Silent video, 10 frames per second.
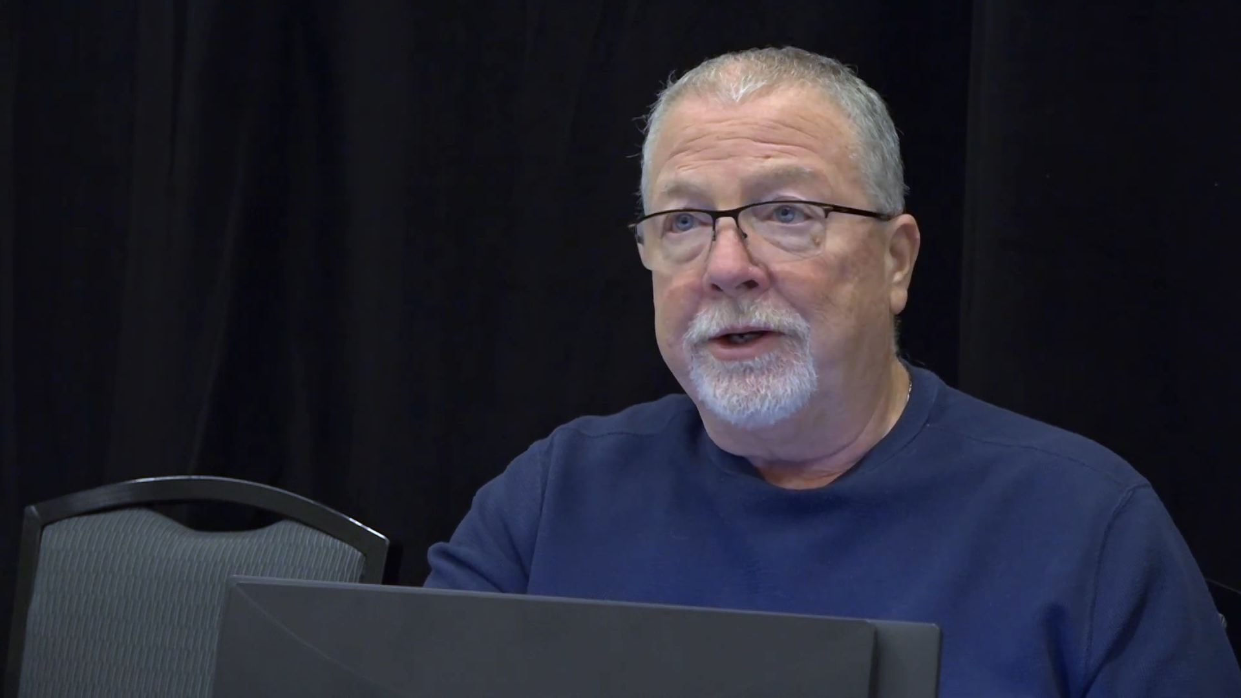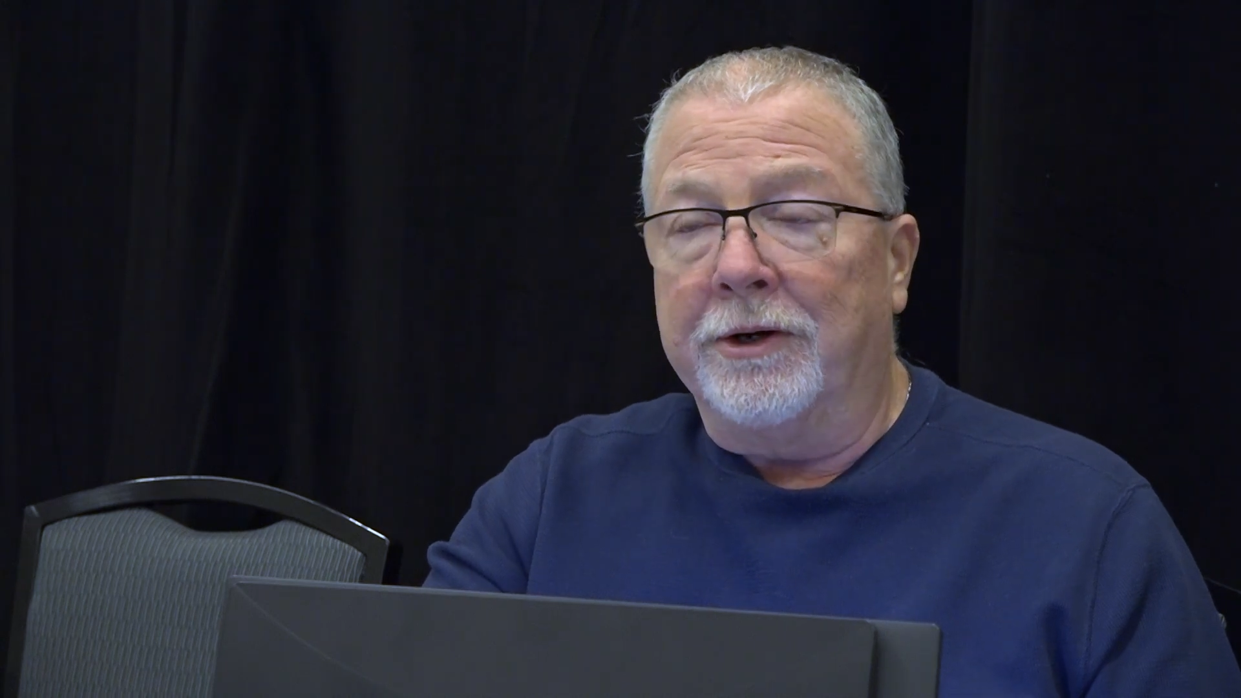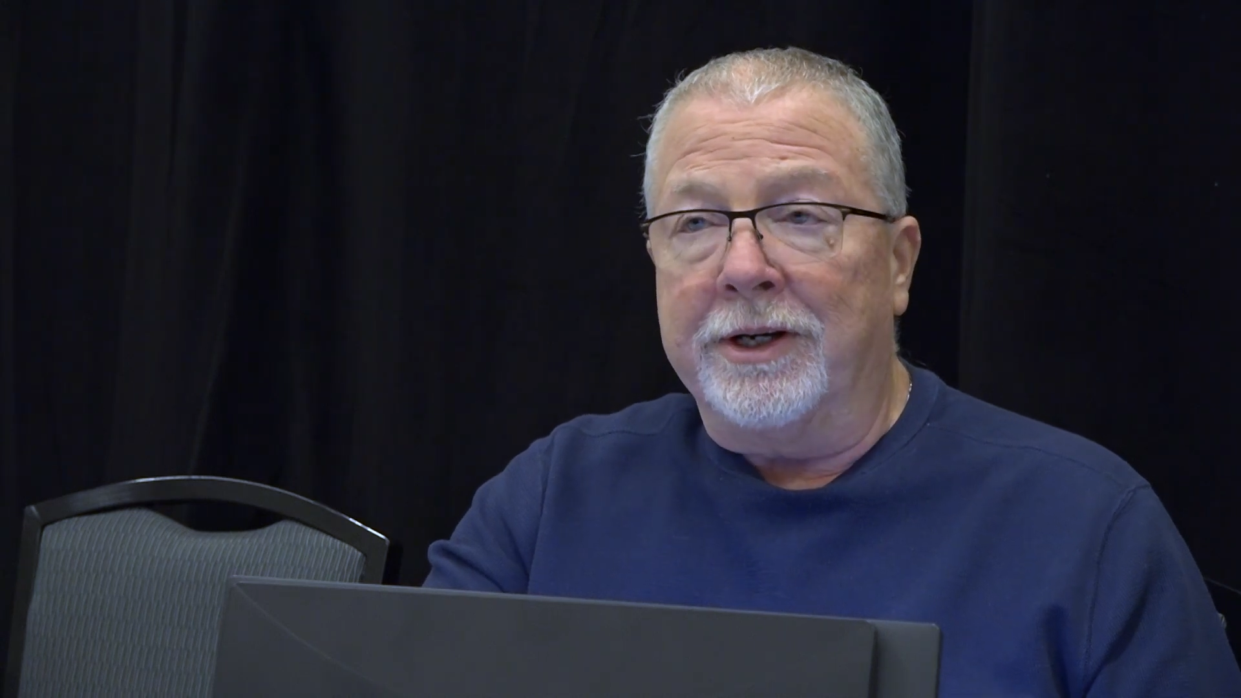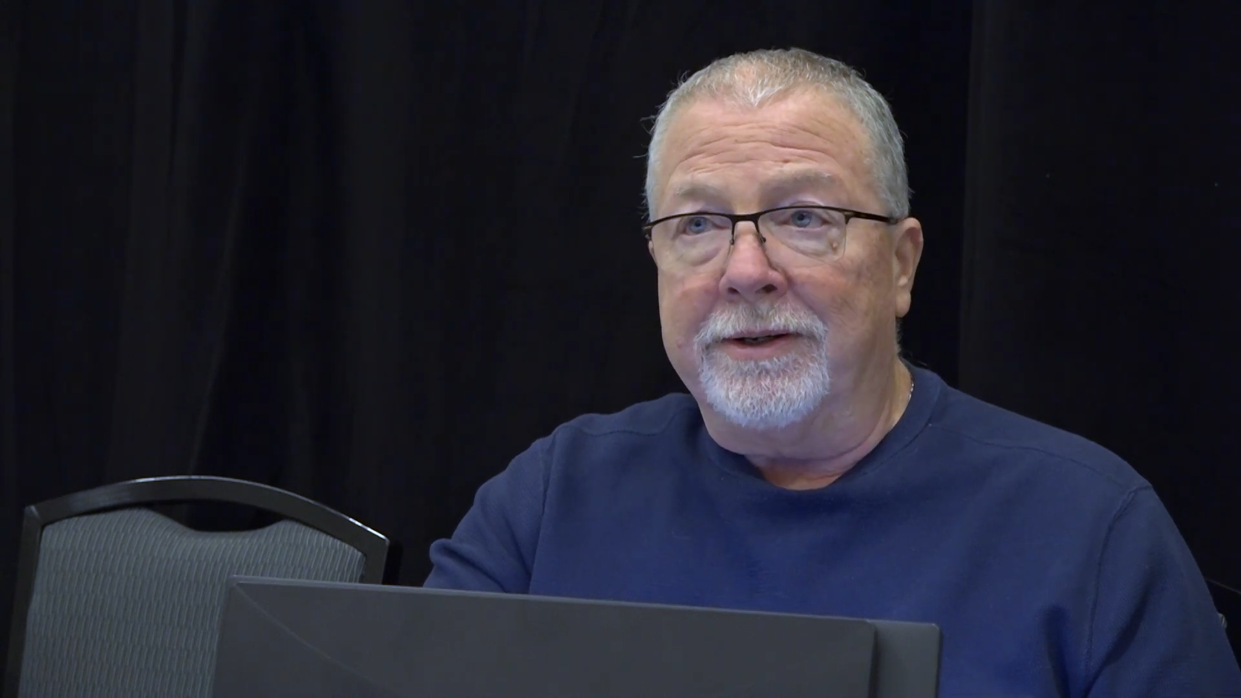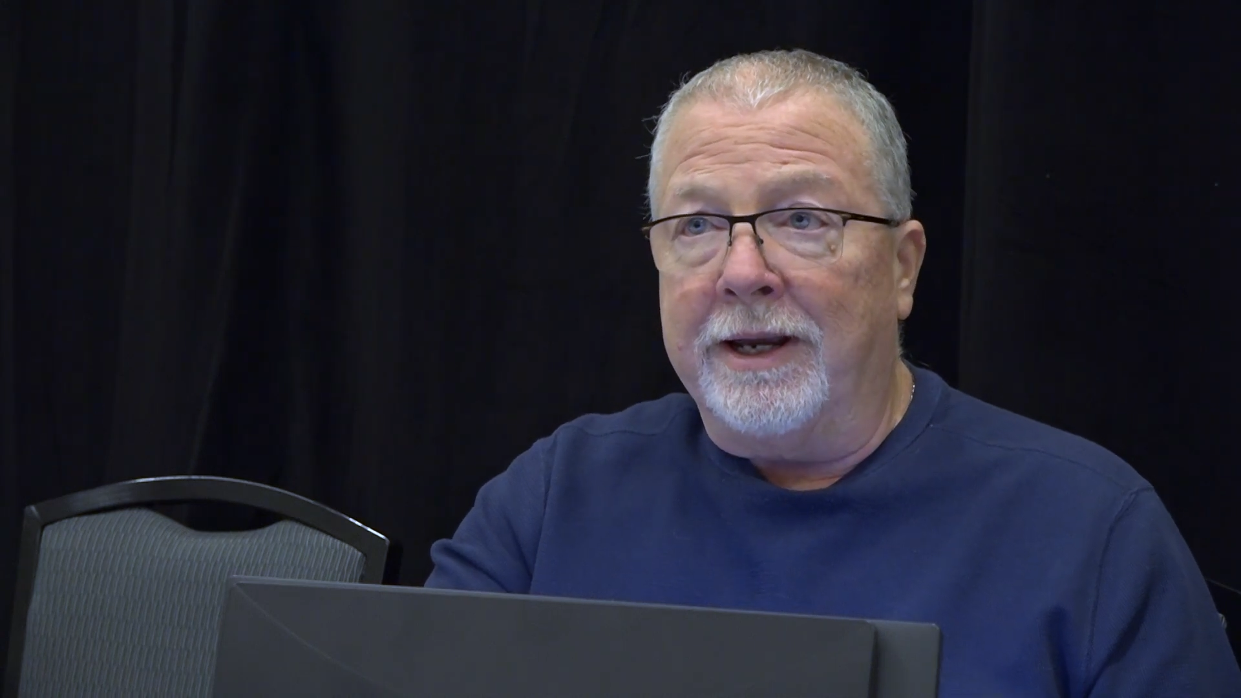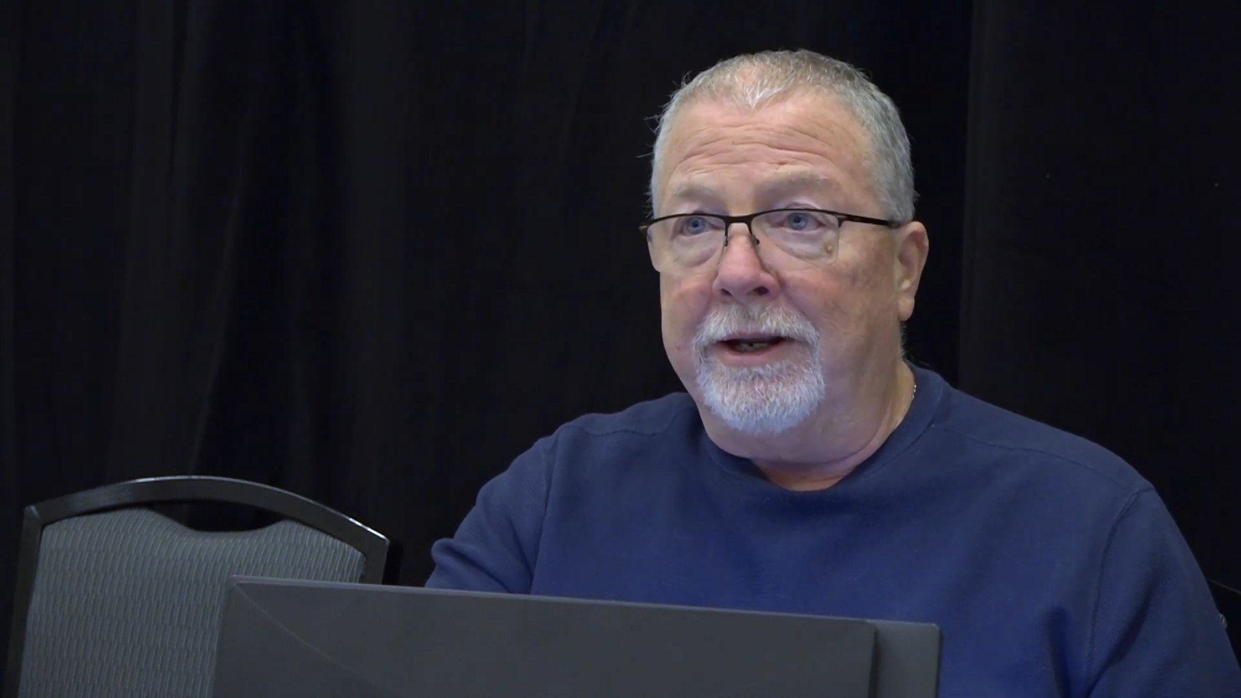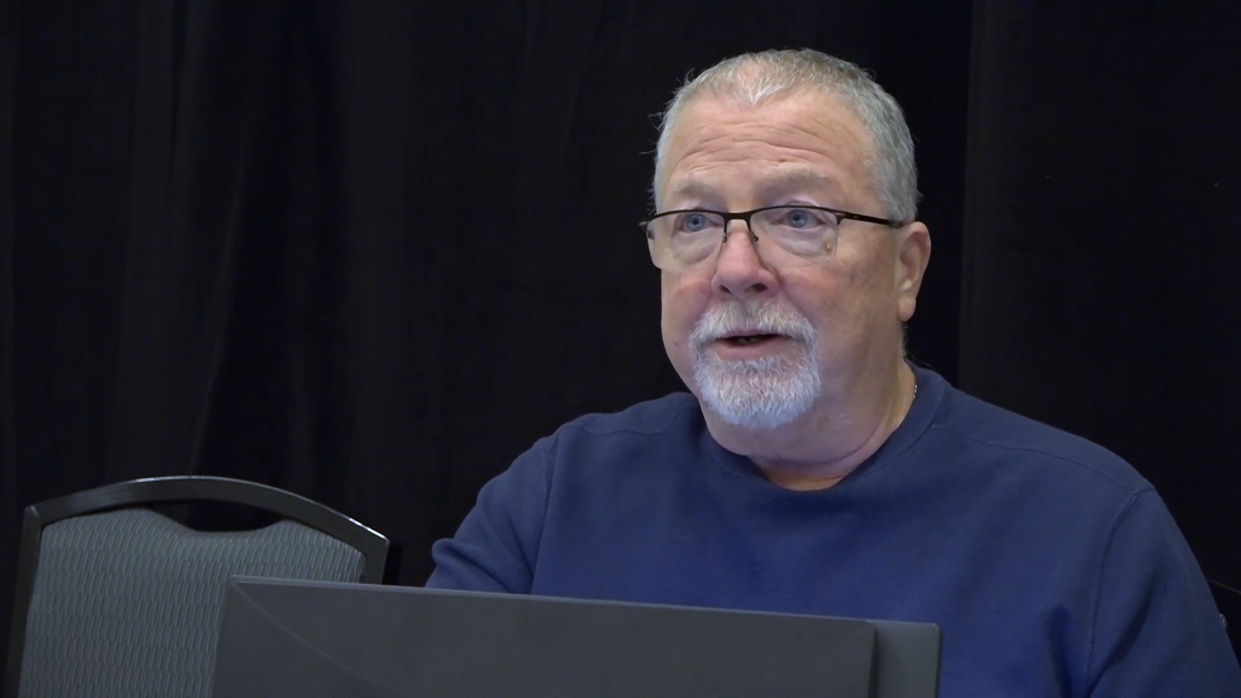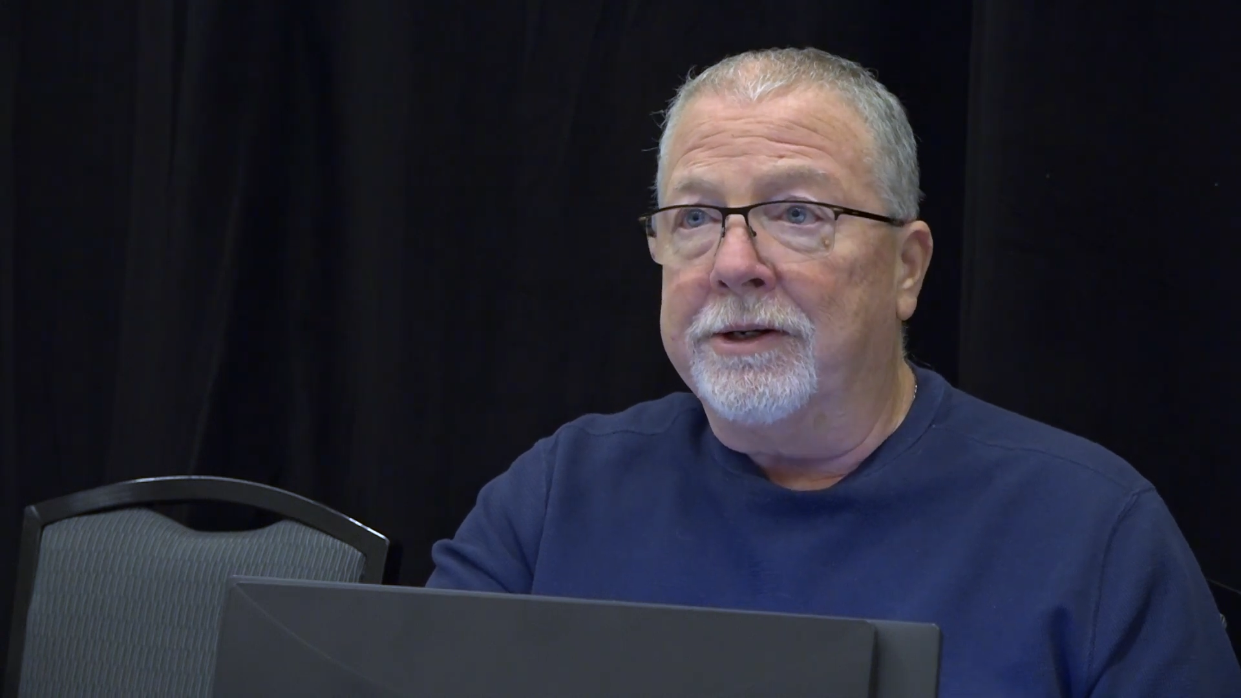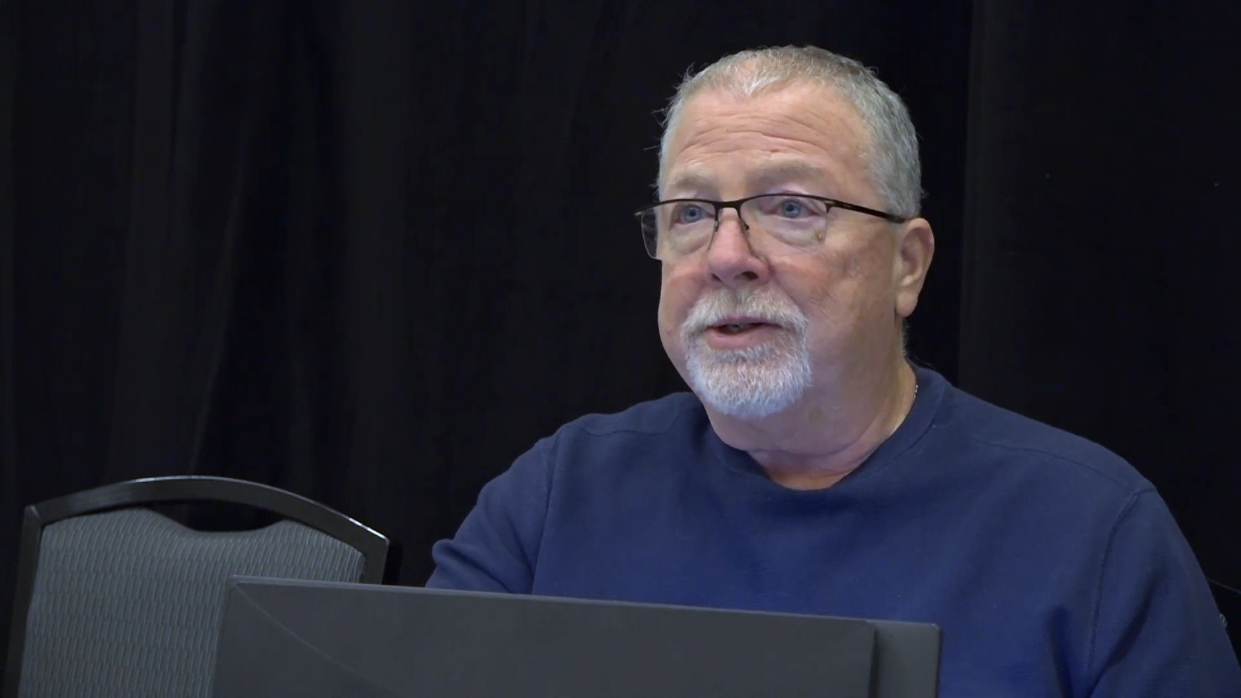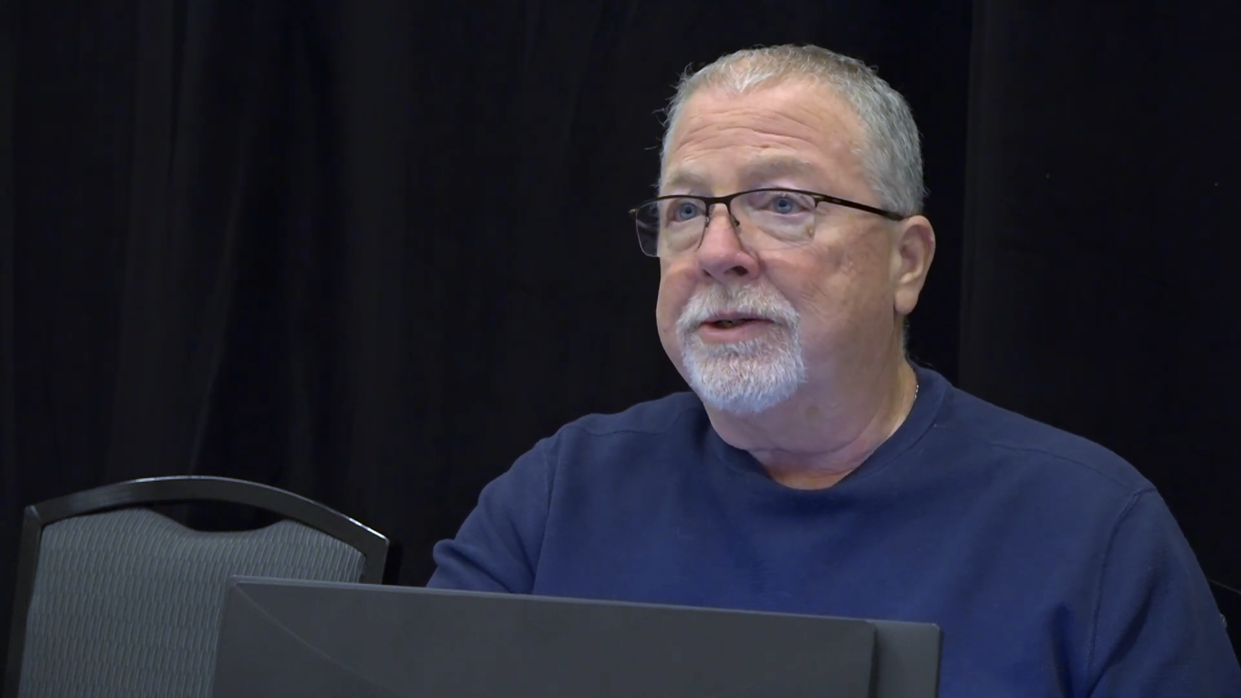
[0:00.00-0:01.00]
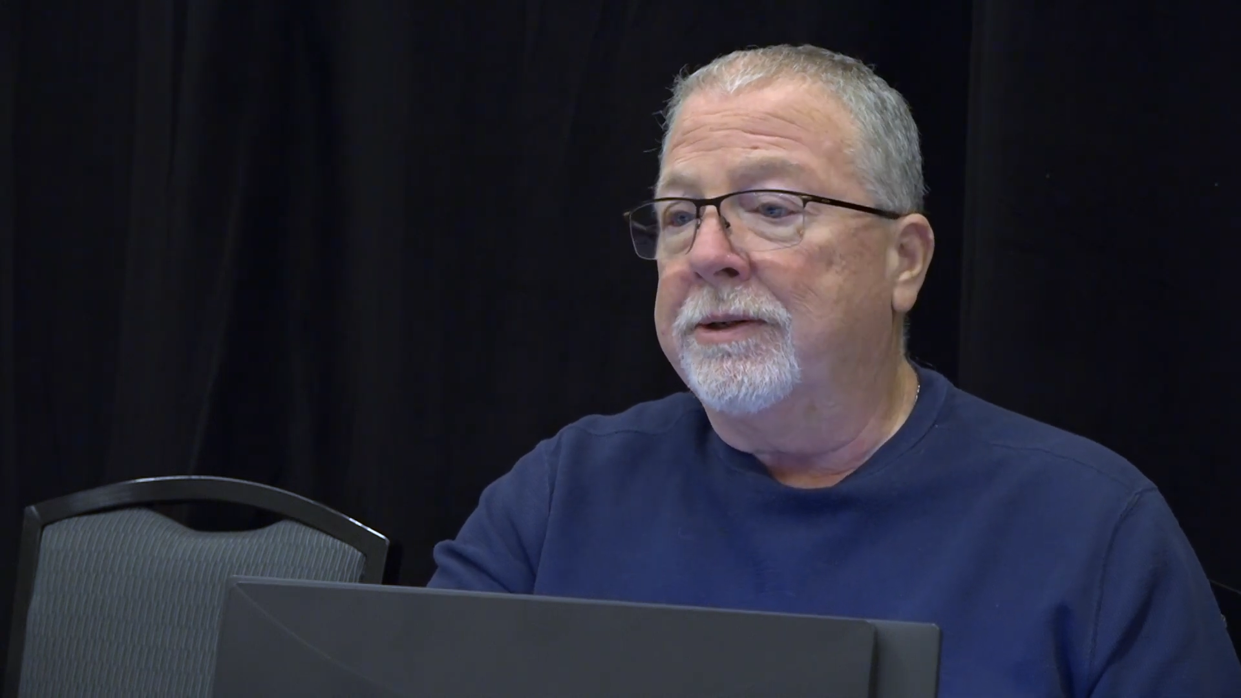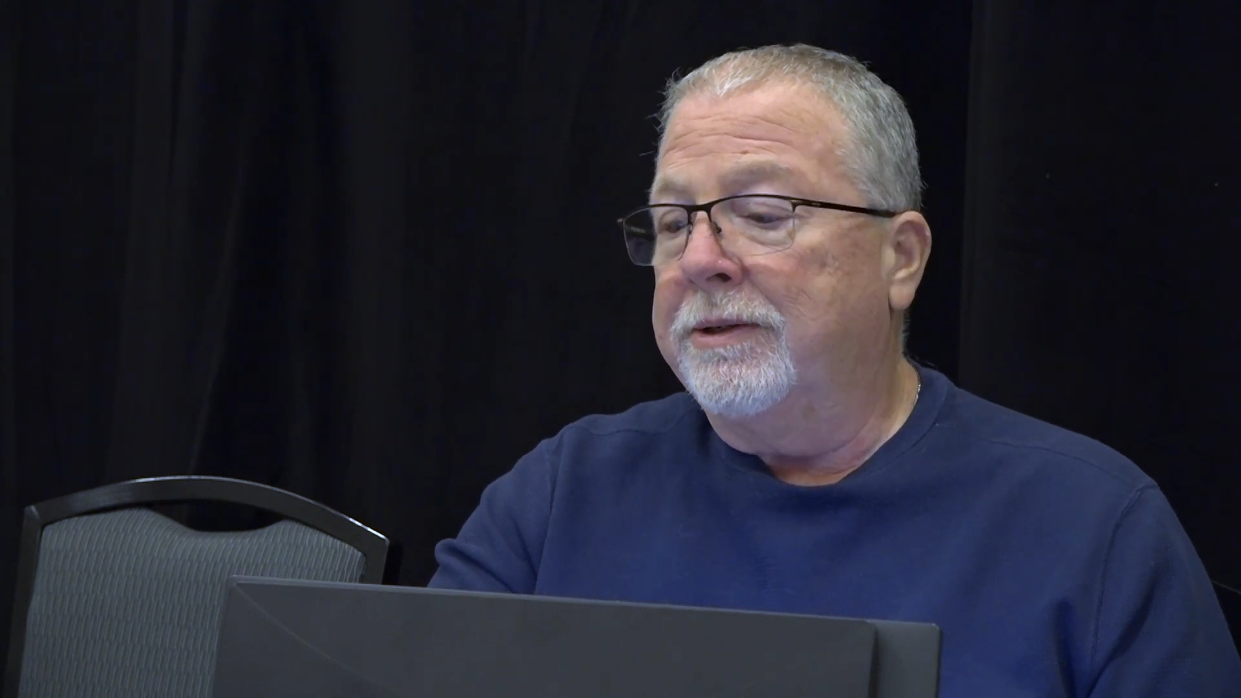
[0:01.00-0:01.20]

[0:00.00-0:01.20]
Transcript: your containers,